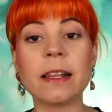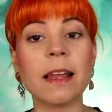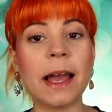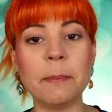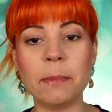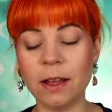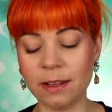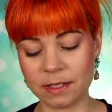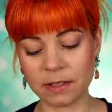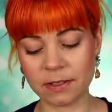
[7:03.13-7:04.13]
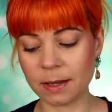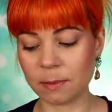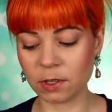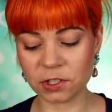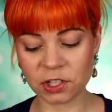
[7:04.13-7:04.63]
a lime, I'll tell you that
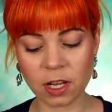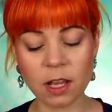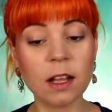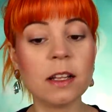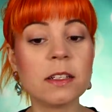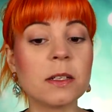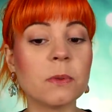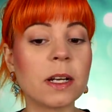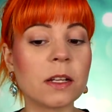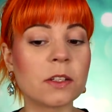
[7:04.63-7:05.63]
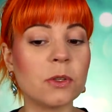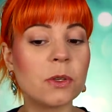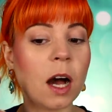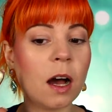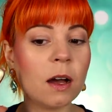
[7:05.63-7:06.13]
much. Let's see what else you
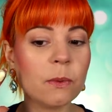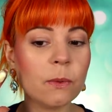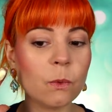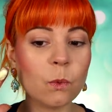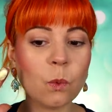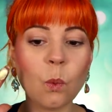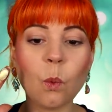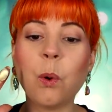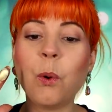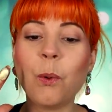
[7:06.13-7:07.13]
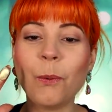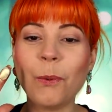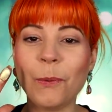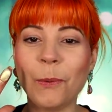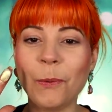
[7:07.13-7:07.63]
got. Ooh,
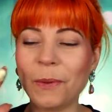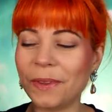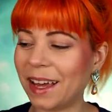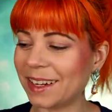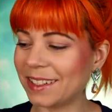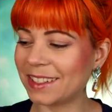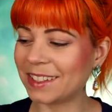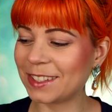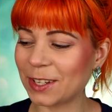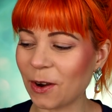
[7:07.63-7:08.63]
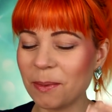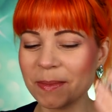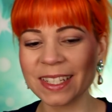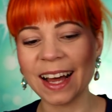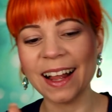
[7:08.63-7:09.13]
that is so
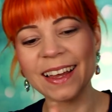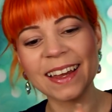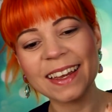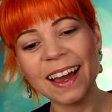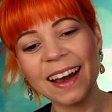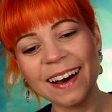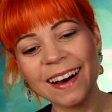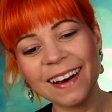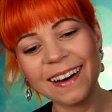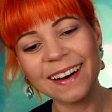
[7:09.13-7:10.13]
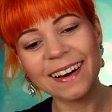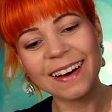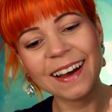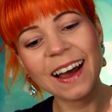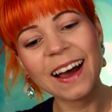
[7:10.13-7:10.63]
metallic. Uh,
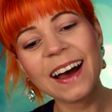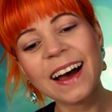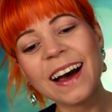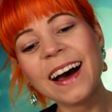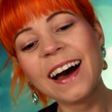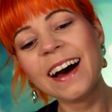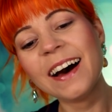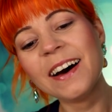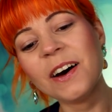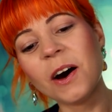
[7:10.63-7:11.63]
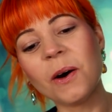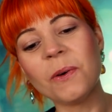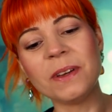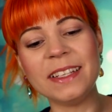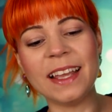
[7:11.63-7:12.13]

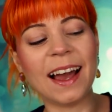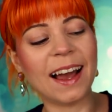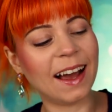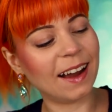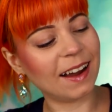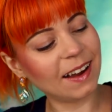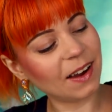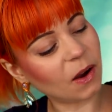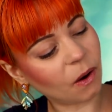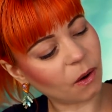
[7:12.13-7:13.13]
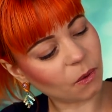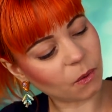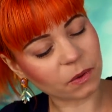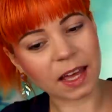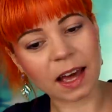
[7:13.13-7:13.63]
oh yeah,
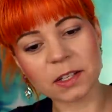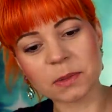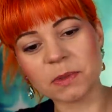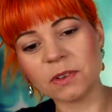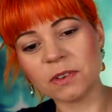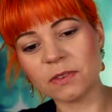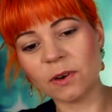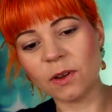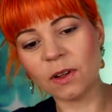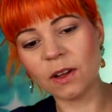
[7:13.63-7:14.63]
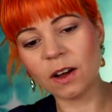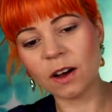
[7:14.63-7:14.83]
oh, that is beautiful.